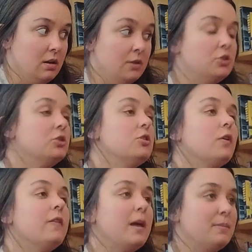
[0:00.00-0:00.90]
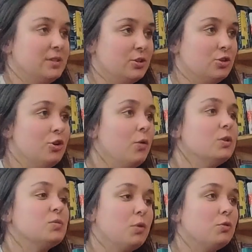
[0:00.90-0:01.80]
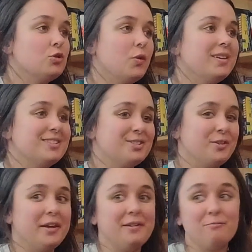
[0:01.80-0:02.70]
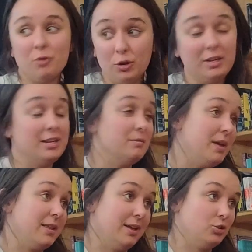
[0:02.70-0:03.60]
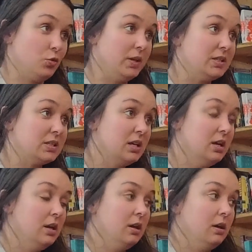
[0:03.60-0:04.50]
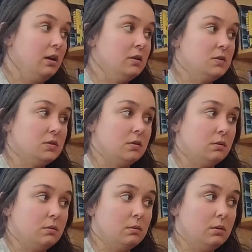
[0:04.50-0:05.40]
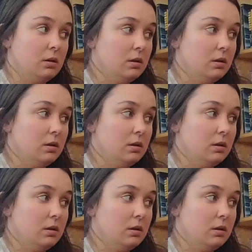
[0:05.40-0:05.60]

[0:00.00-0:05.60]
until you're in that position. No one's pro-choice until they really need to make that choice. Mm-hmm. And so